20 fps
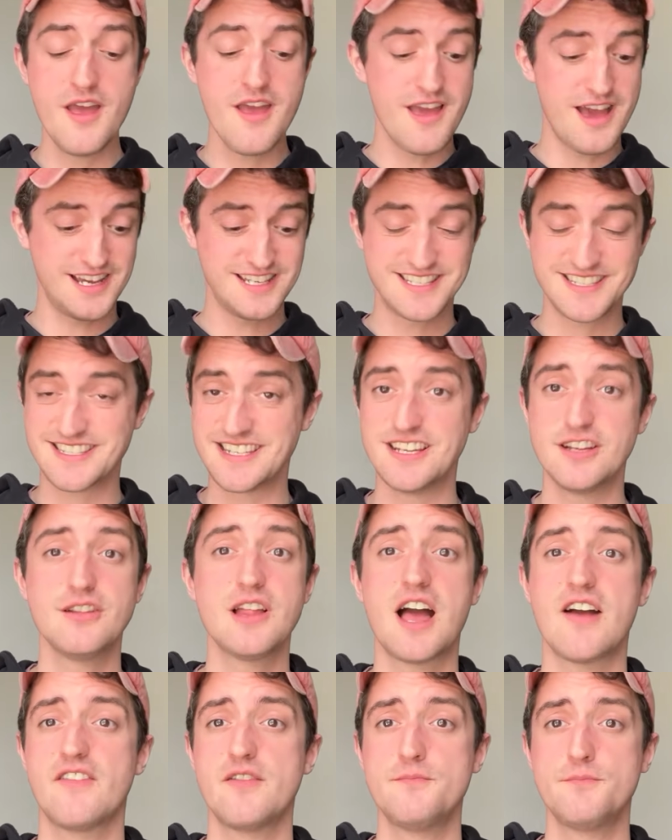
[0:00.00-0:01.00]
I still
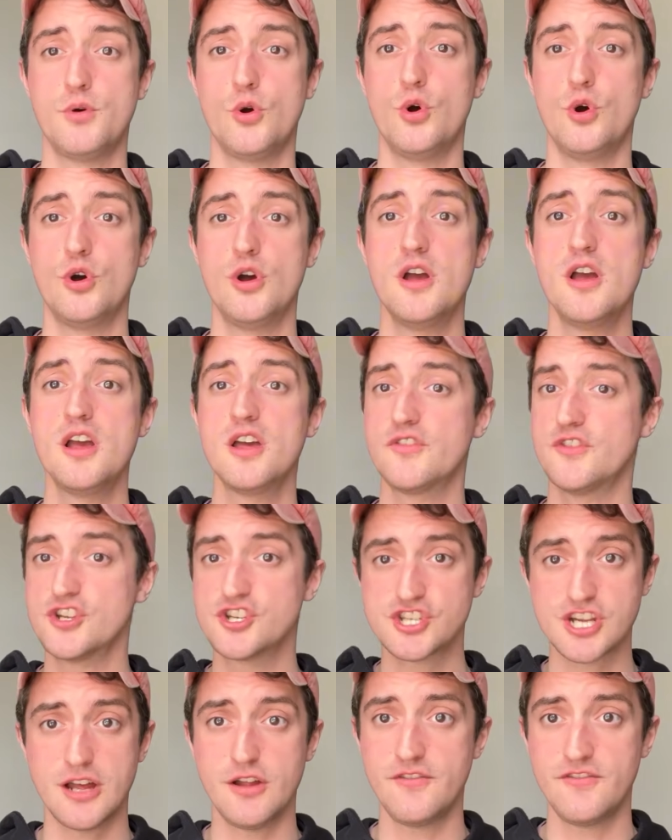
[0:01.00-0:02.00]
haven't put the
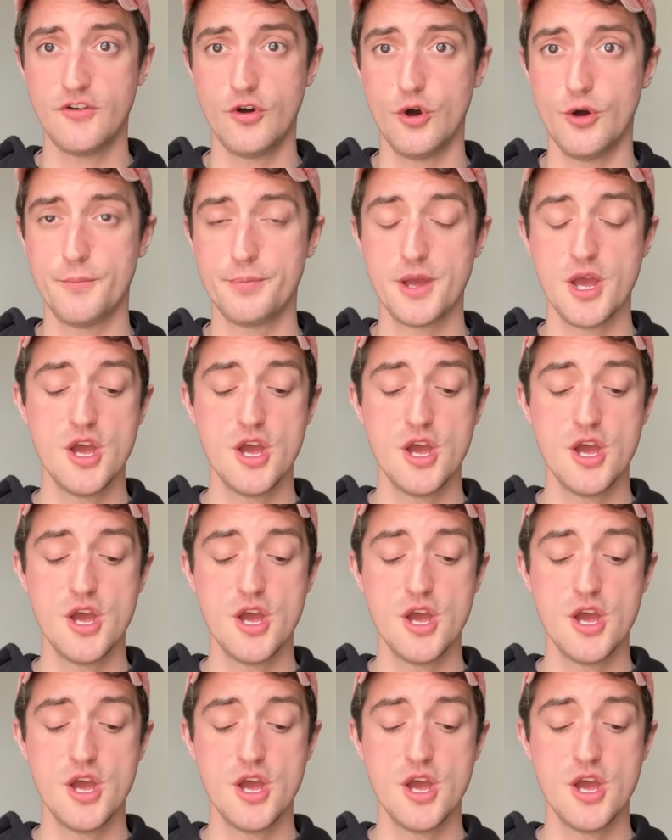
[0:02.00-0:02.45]
shelf up.